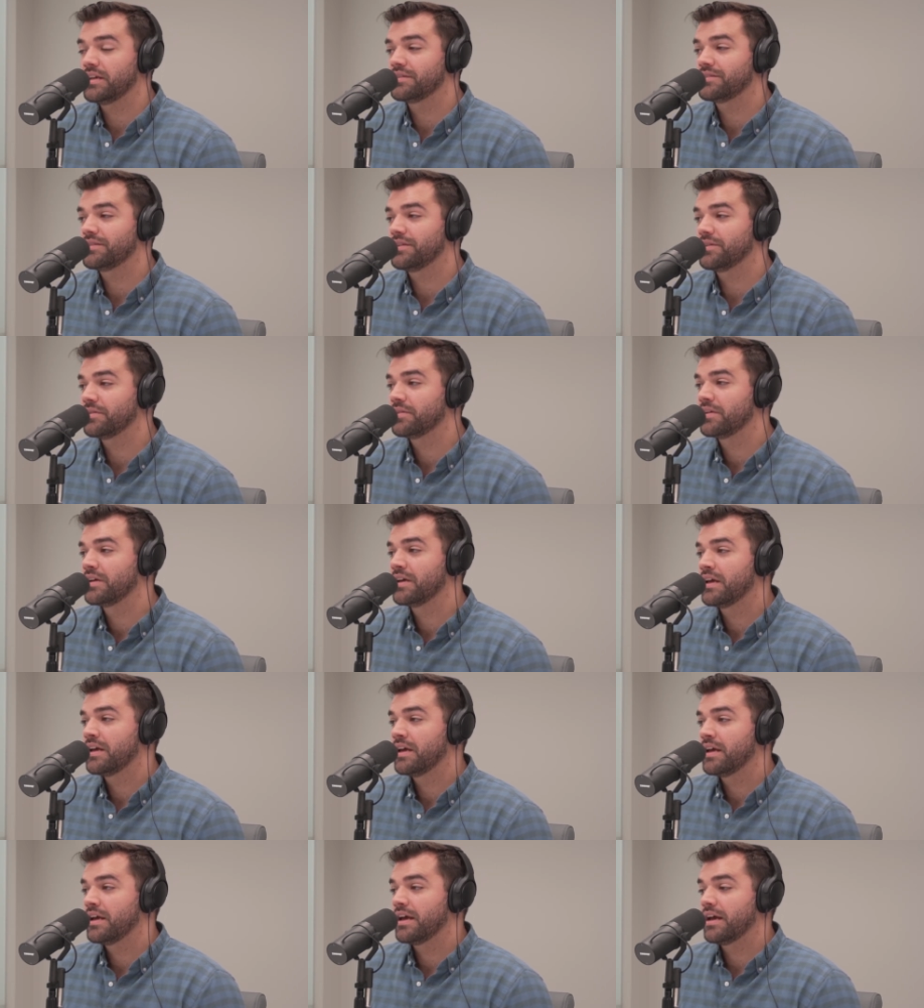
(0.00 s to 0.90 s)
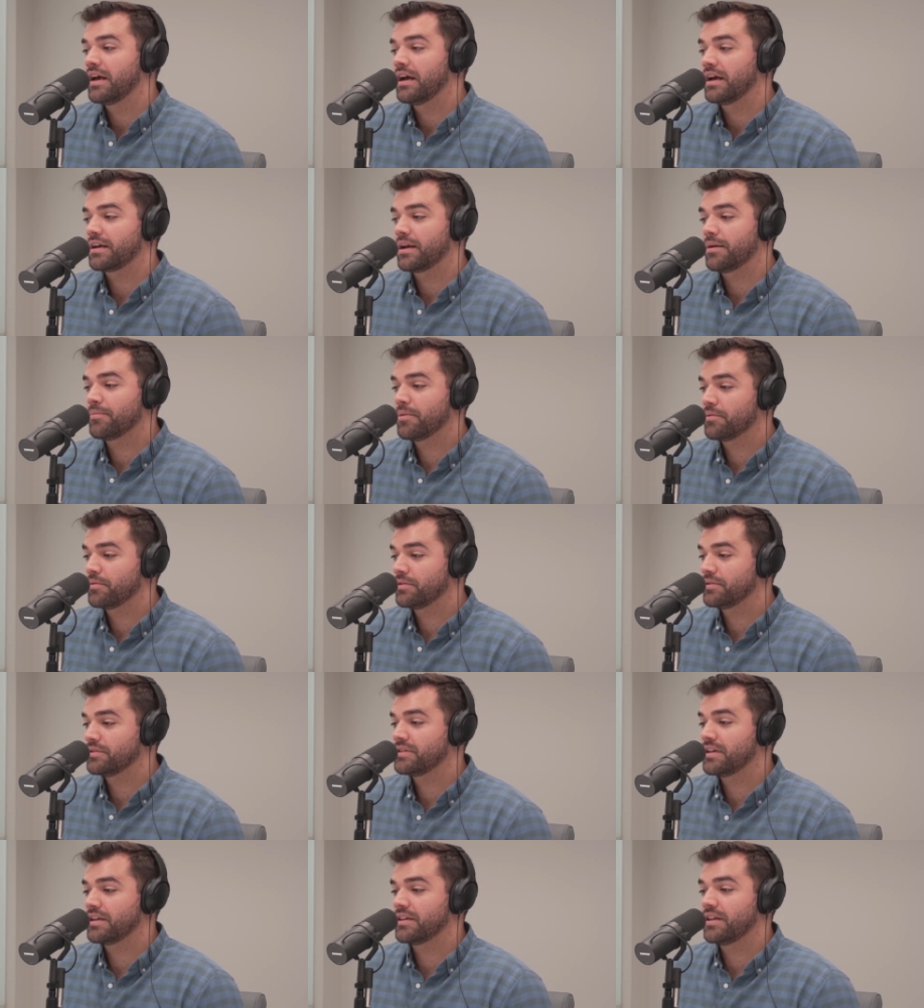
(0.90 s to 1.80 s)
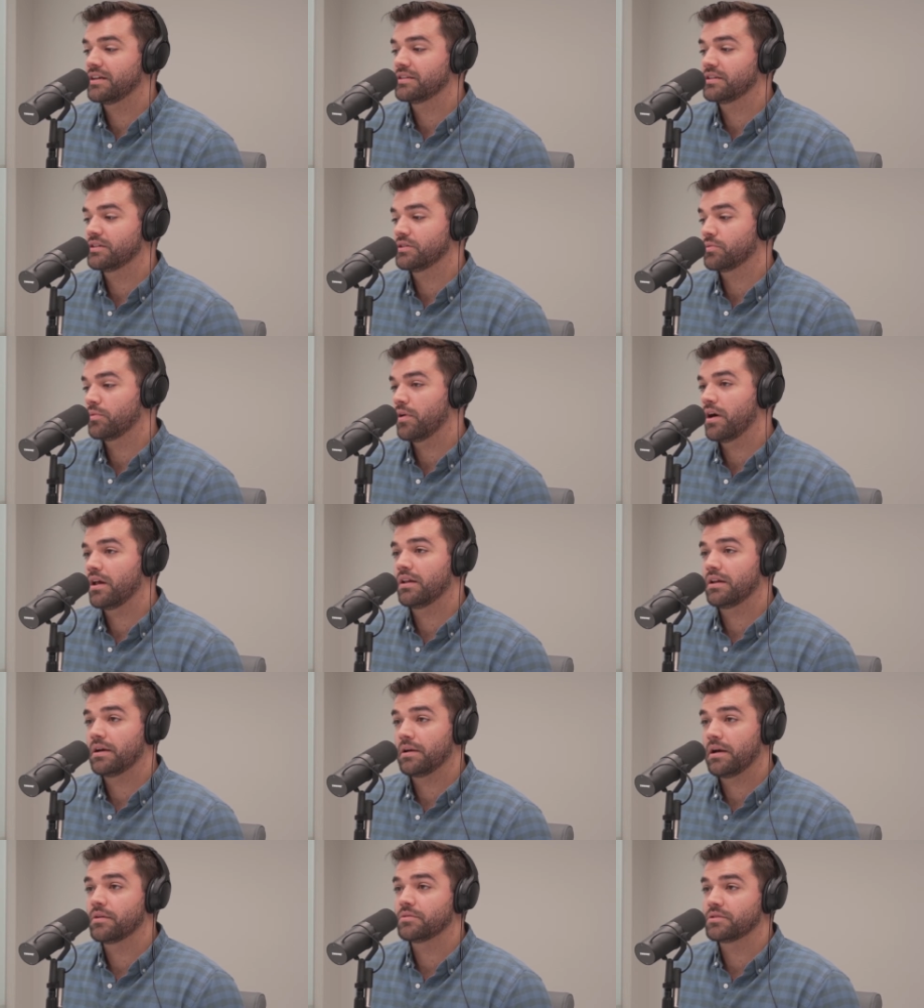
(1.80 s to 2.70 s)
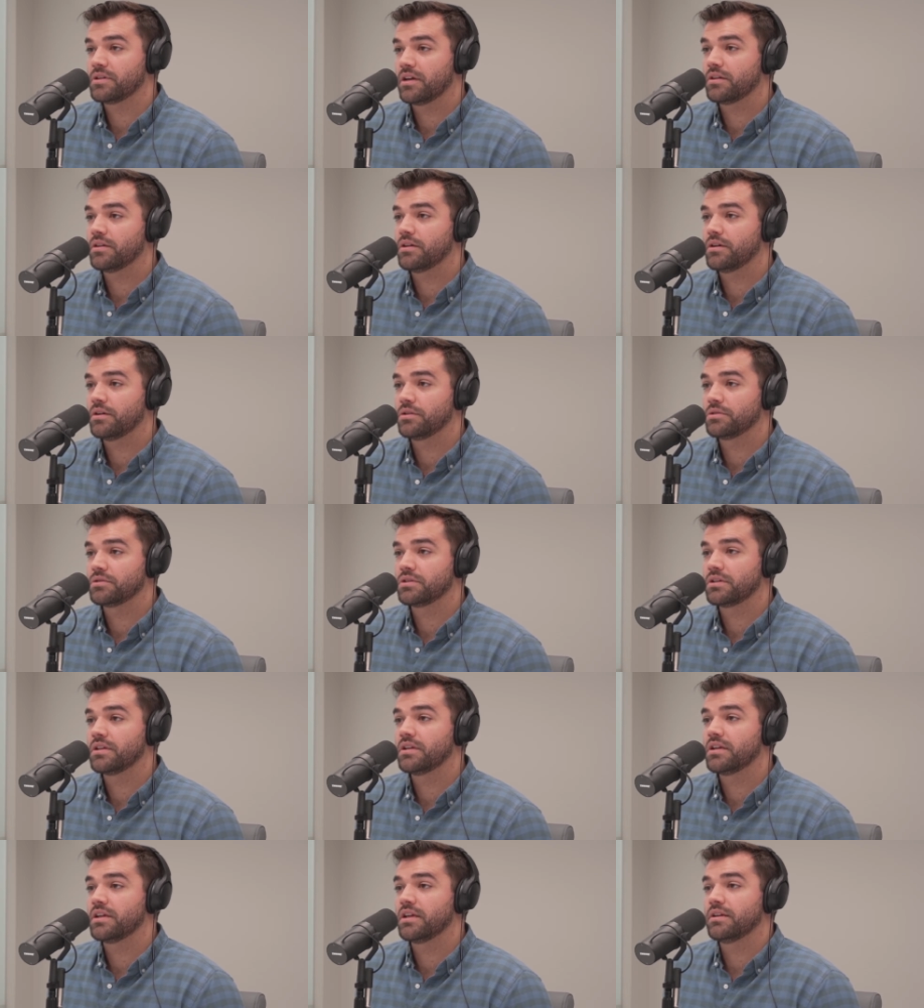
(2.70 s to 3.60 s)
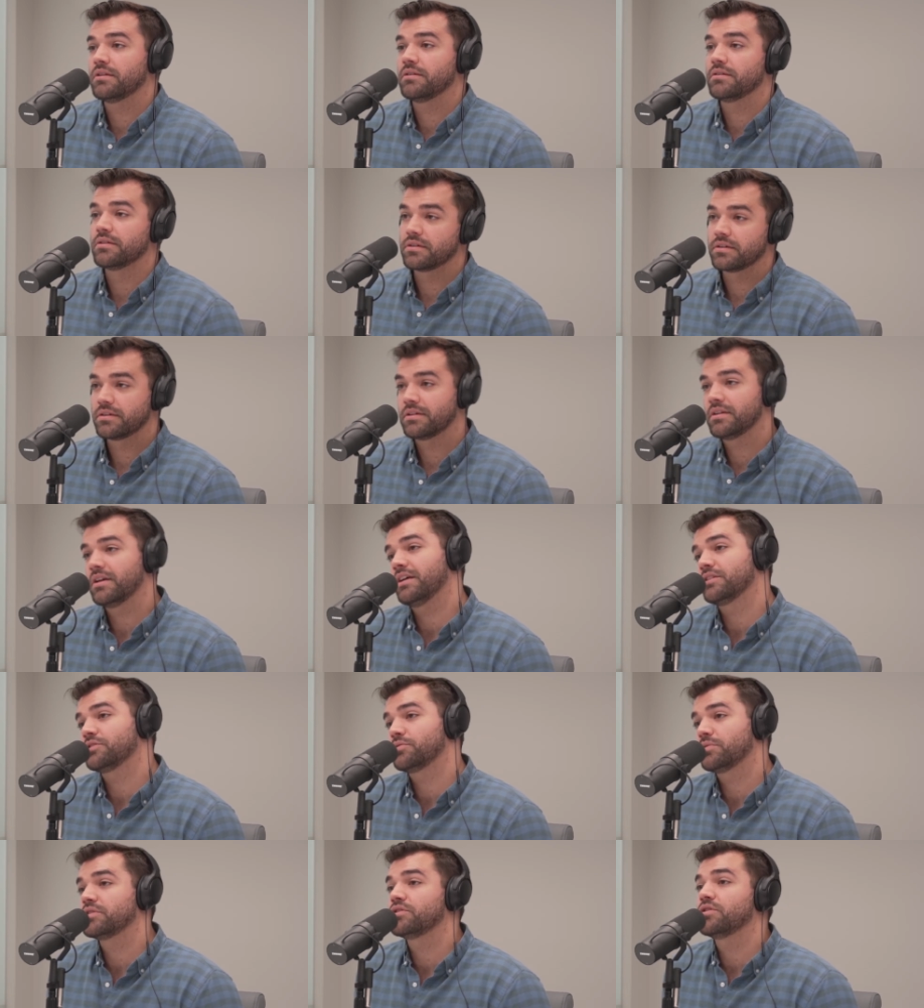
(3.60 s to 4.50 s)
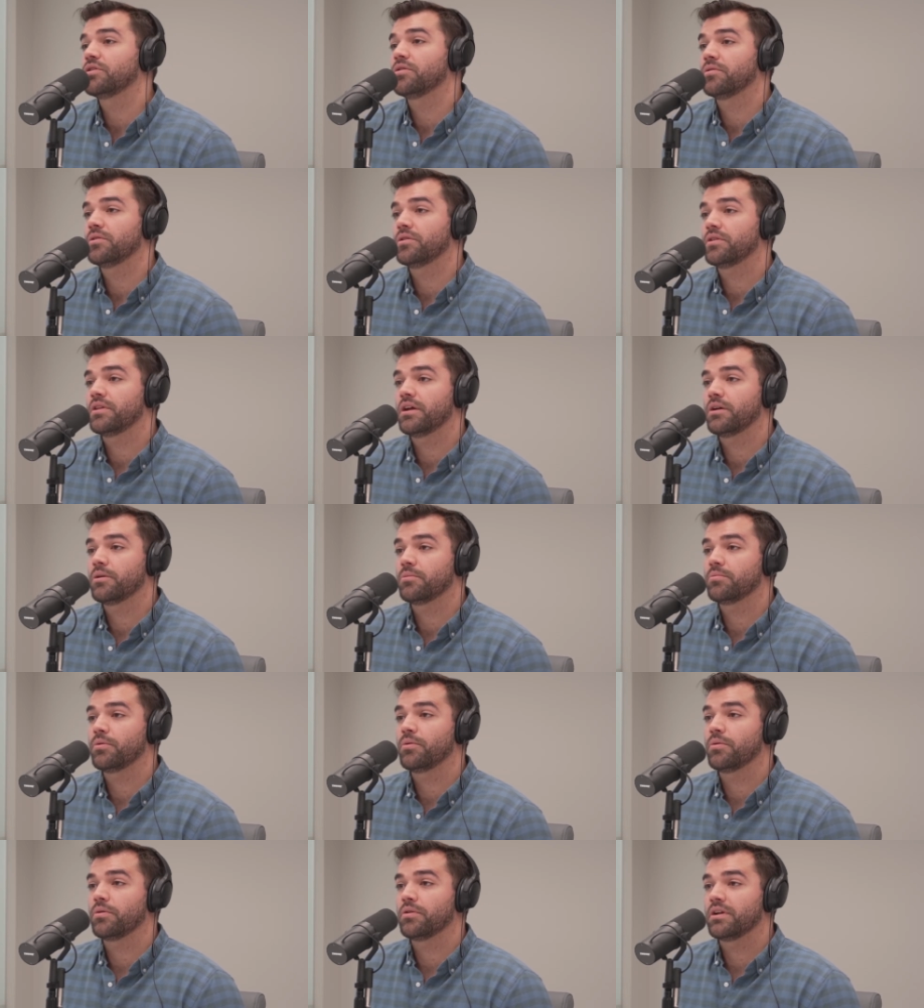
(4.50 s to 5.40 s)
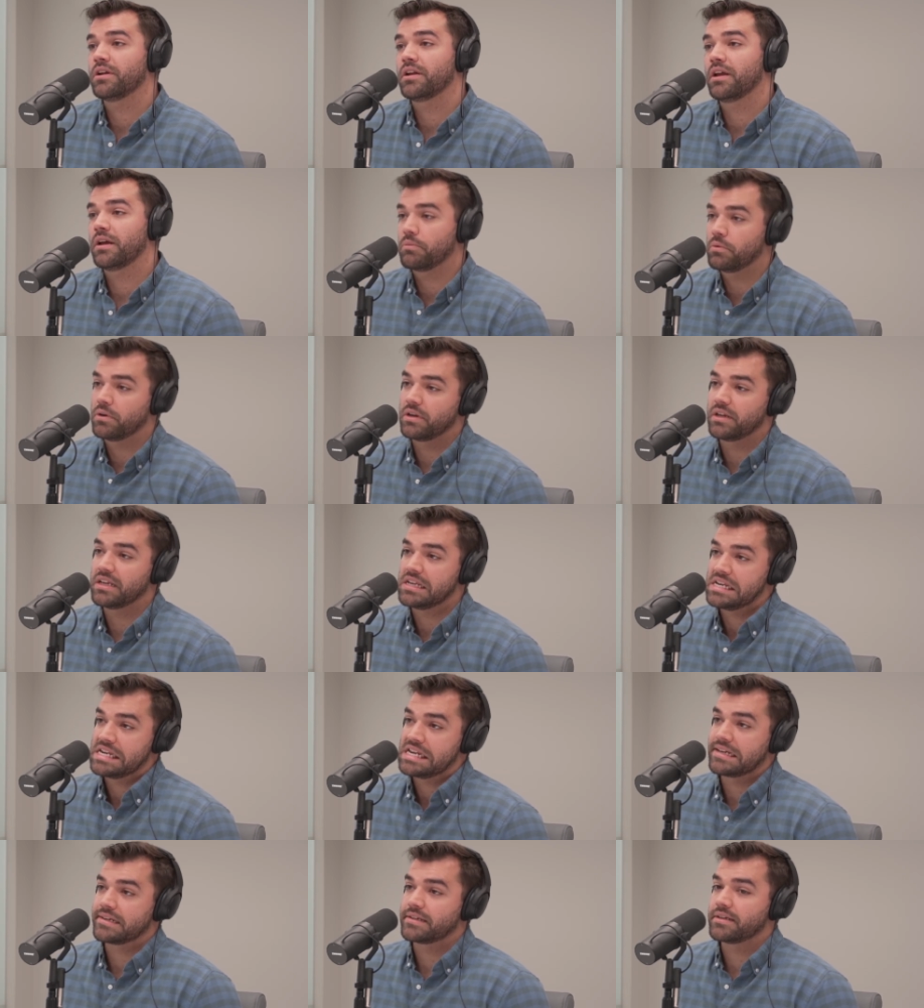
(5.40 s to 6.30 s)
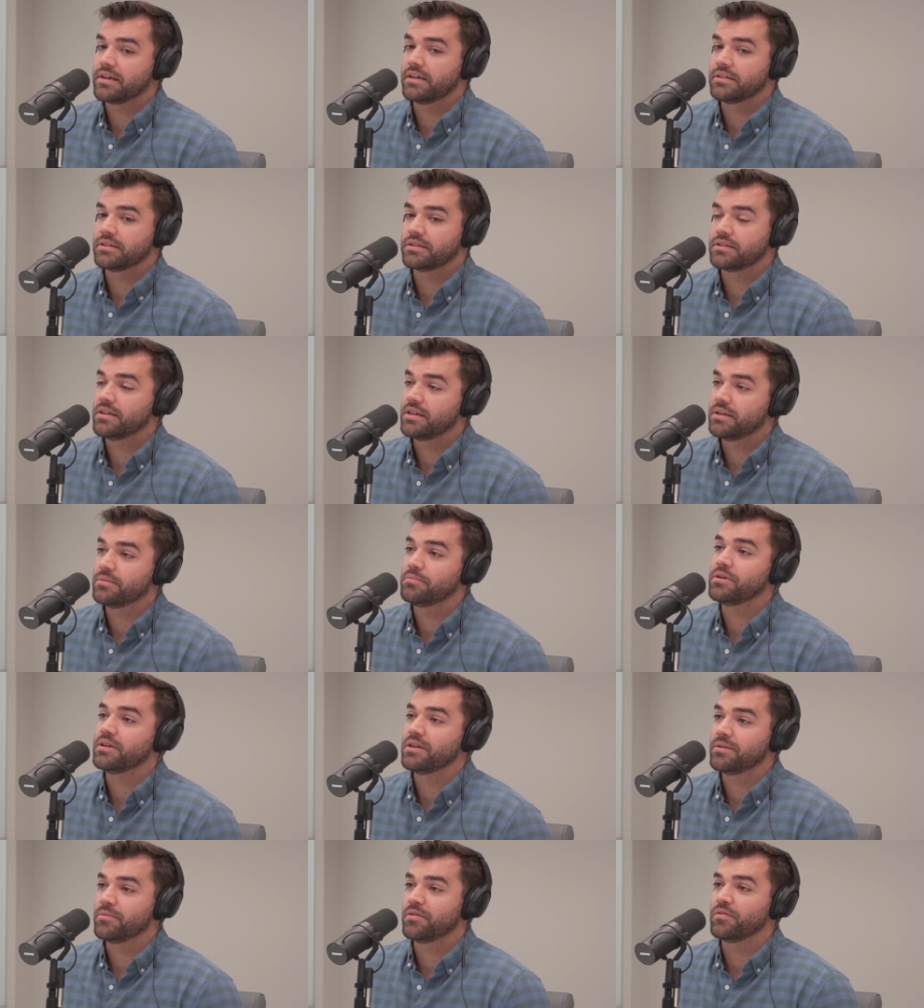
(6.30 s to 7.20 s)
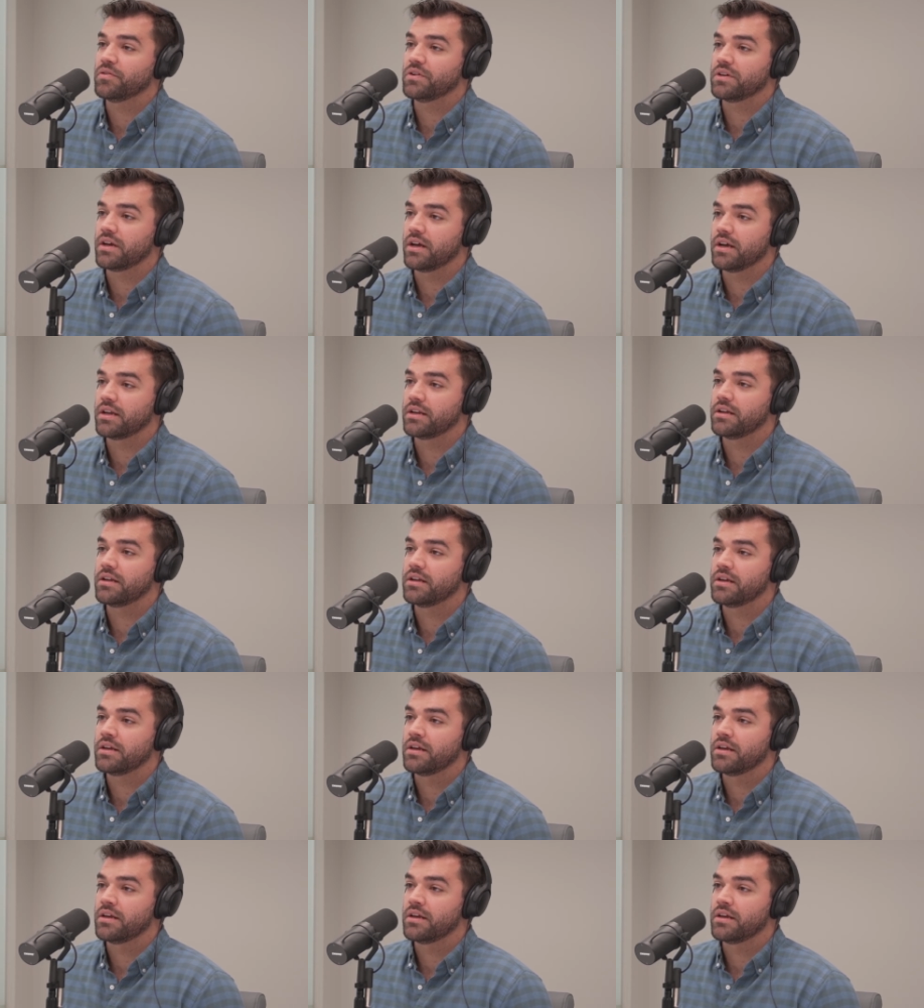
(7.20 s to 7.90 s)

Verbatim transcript: So I got my real estate license while I was at Lowe's, and then I switched over to the airport, and I went in at 10 p.m. every night